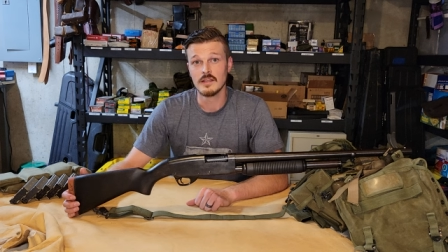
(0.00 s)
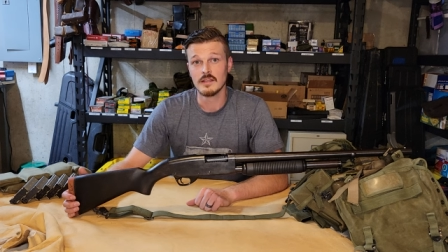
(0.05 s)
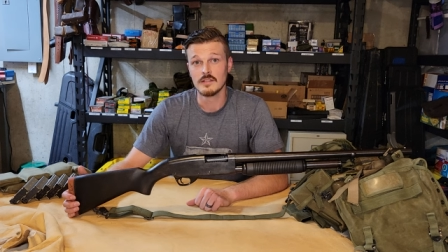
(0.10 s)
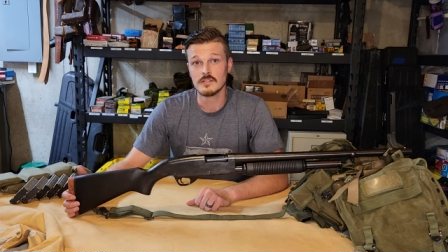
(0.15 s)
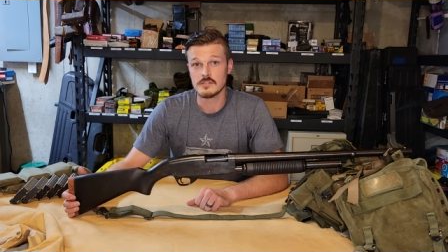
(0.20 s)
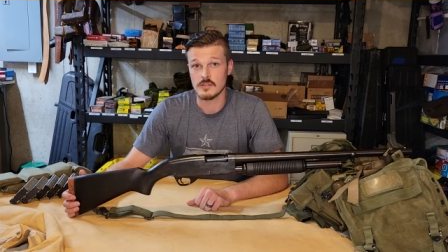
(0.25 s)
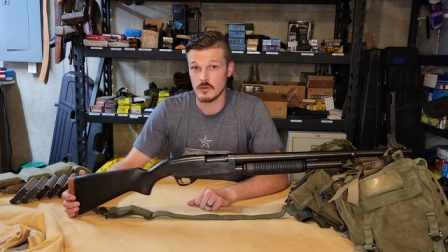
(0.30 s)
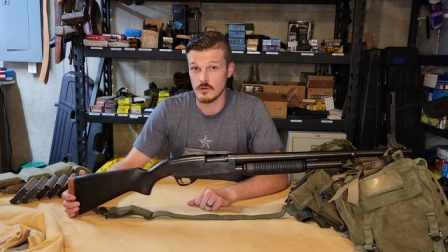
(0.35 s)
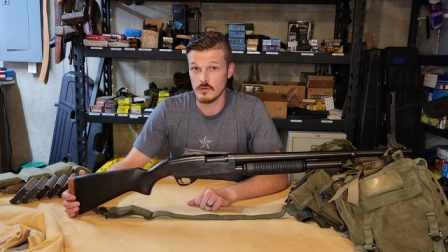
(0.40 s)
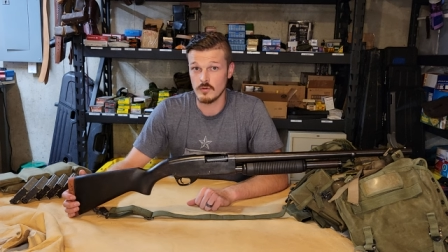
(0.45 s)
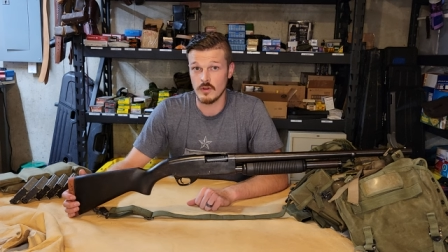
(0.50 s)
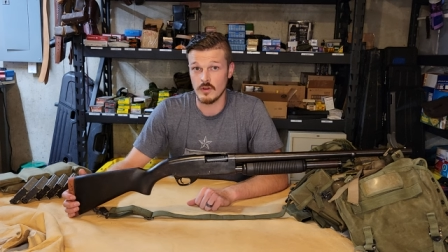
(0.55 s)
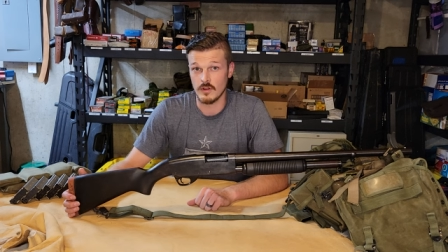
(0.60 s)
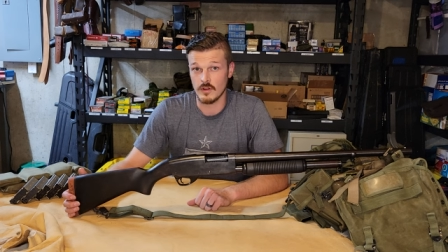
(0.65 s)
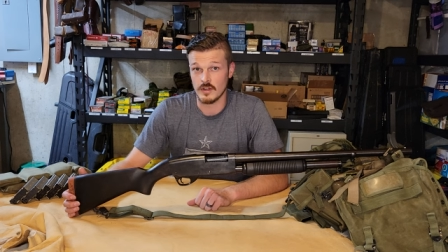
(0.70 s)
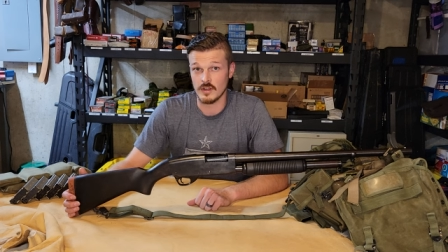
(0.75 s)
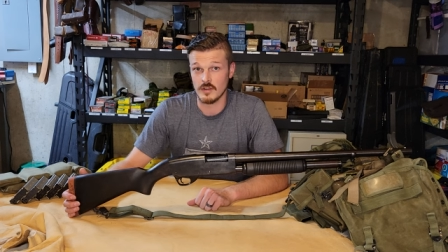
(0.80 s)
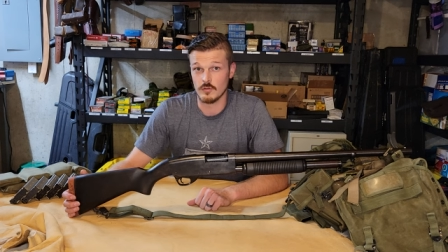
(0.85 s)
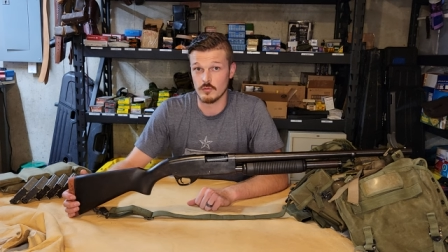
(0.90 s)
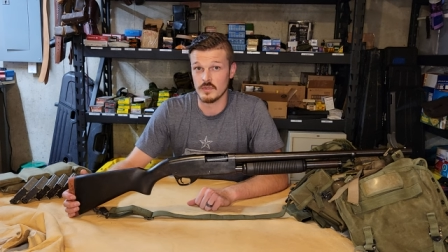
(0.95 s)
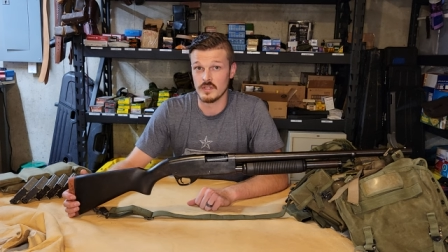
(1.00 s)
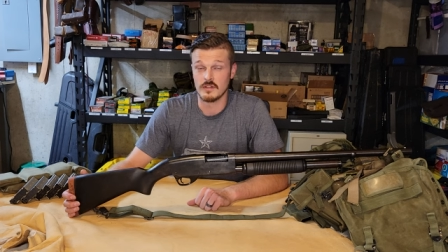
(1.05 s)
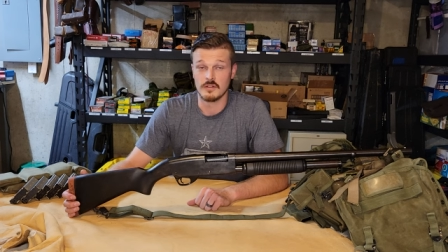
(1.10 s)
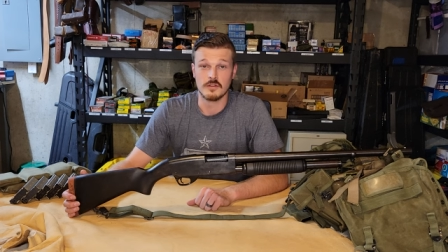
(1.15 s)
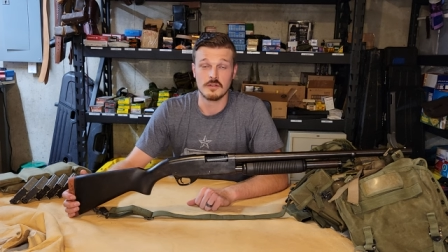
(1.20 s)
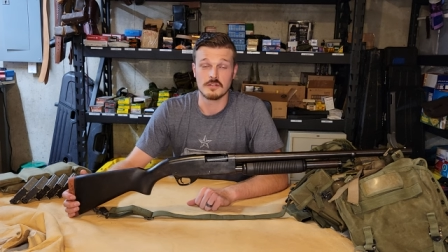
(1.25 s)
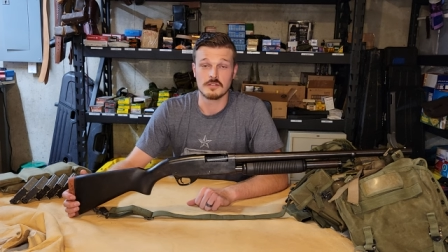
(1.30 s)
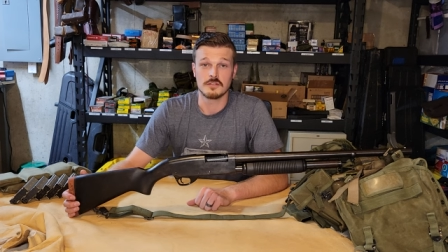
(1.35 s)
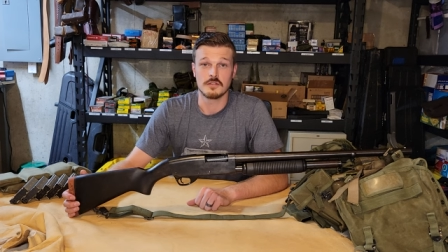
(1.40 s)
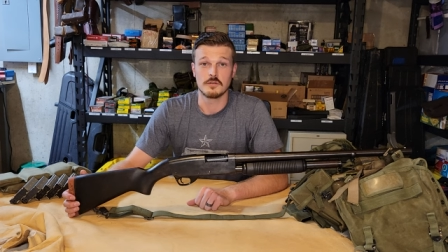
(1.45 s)
So our government
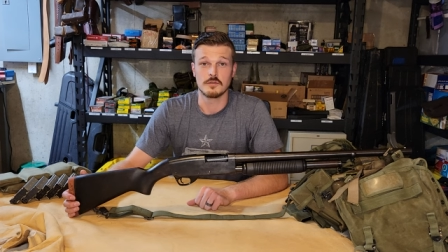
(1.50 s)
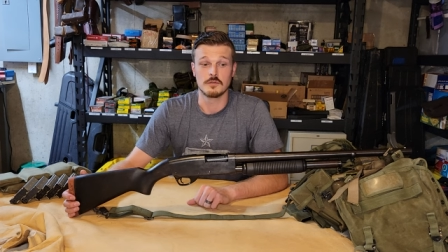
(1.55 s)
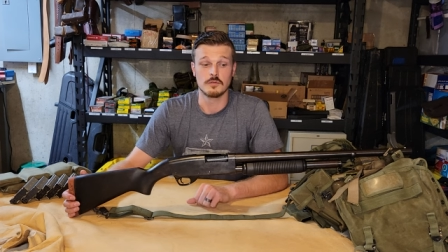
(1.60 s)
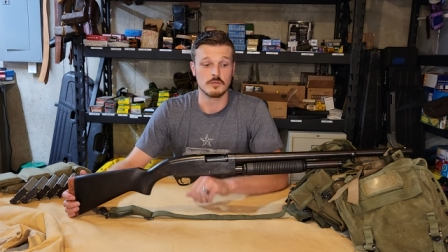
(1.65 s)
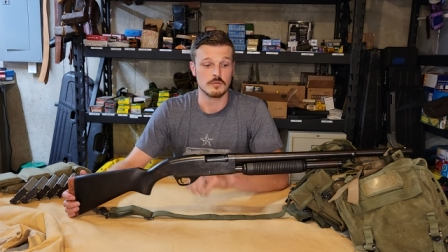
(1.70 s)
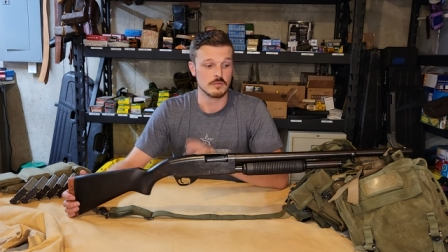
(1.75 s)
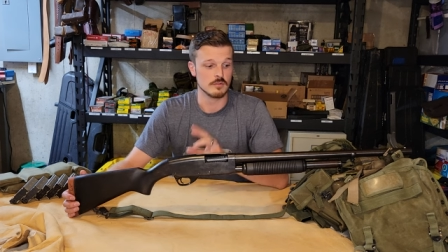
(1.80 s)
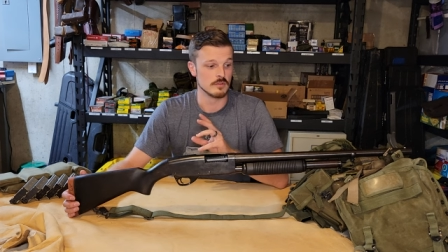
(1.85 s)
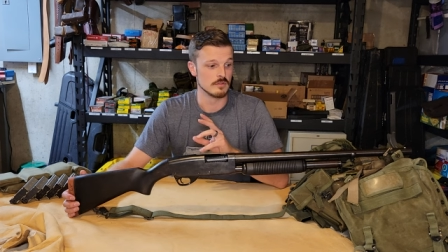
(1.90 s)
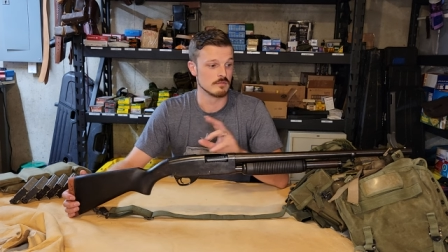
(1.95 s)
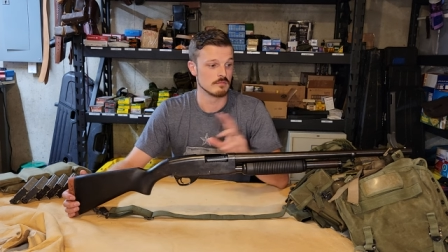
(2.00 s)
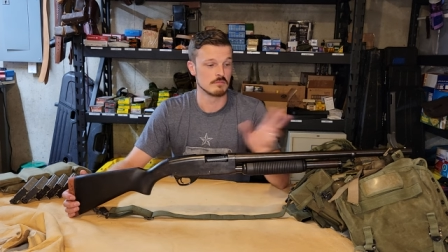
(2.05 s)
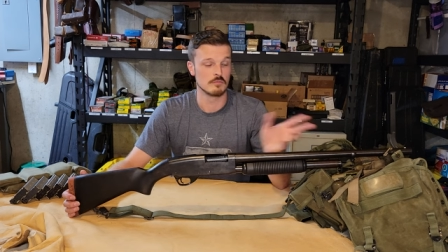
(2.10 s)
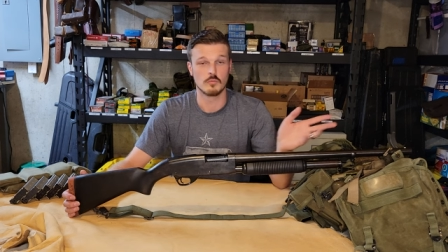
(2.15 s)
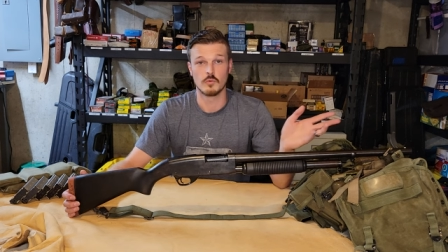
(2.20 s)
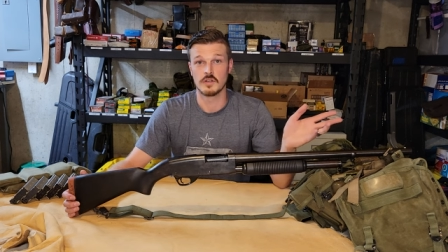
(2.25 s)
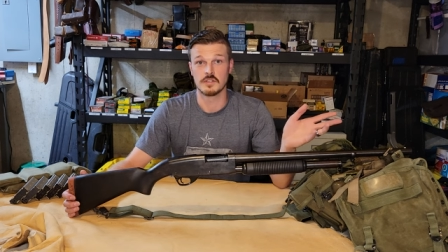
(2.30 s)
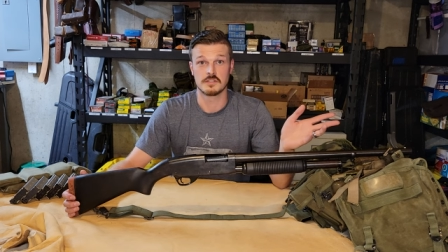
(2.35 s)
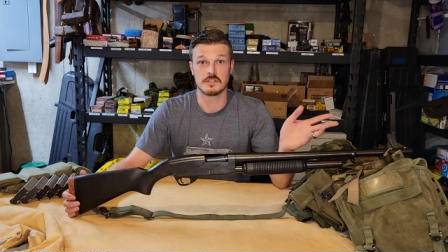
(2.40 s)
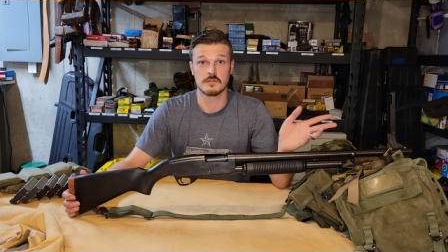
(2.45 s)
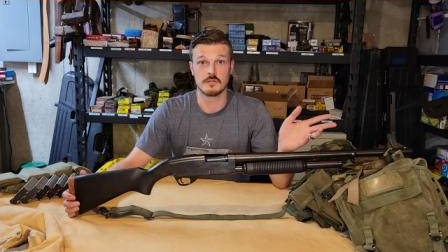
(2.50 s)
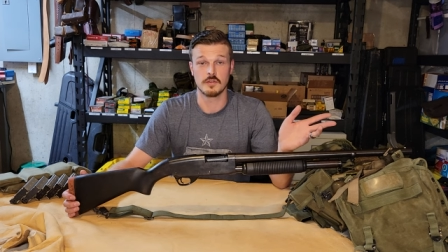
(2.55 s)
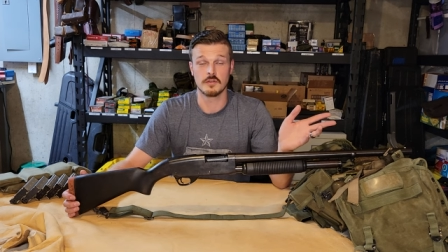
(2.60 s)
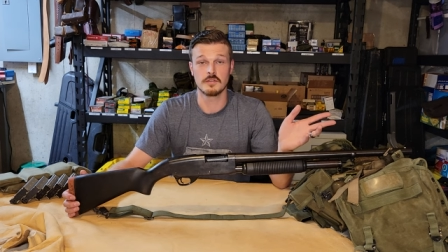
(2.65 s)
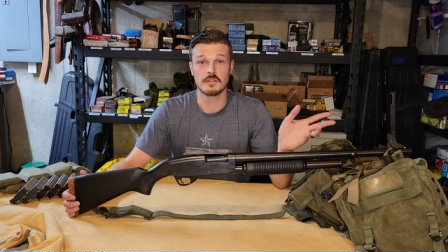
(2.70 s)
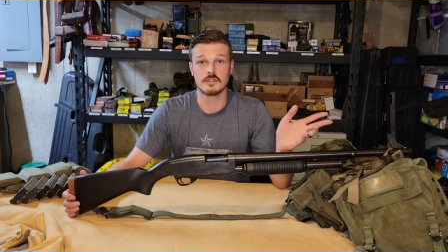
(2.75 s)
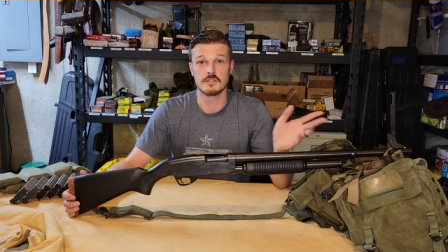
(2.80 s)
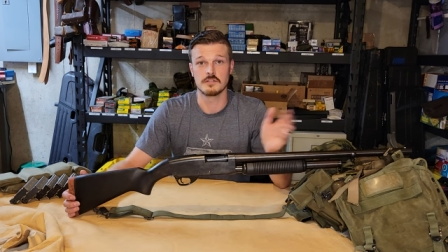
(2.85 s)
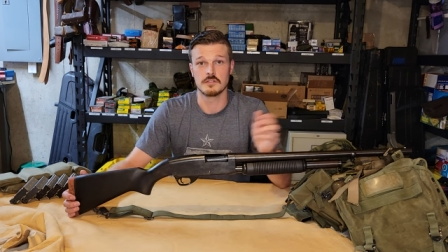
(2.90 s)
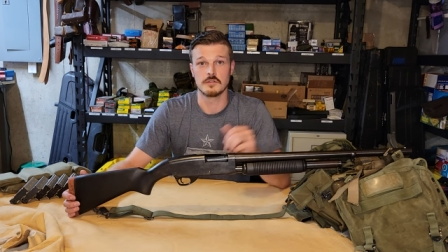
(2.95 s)
looked to what
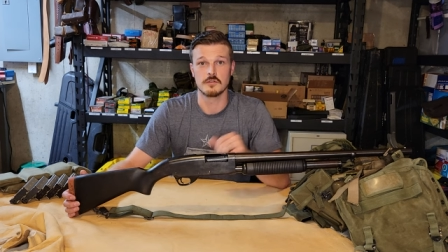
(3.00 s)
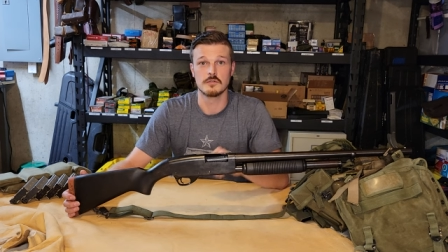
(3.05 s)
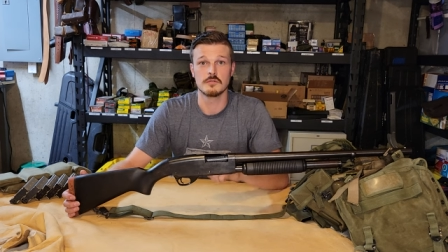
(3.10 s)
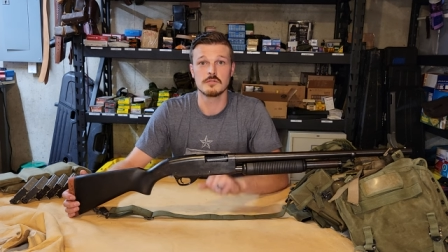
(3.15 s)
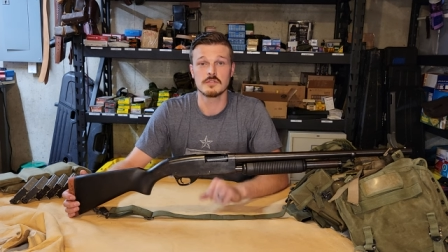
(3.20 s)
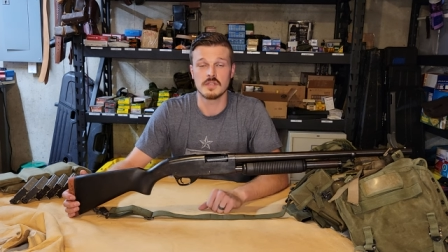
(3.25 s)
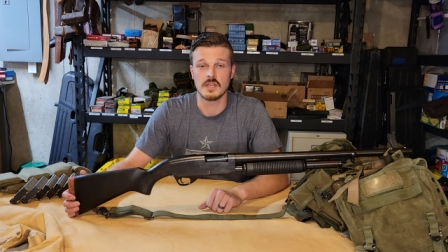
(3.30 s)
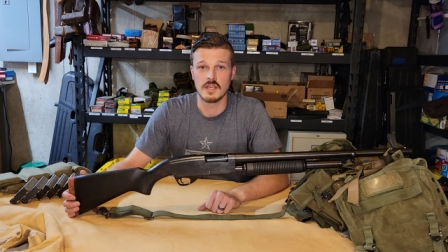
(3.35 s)
civilians use,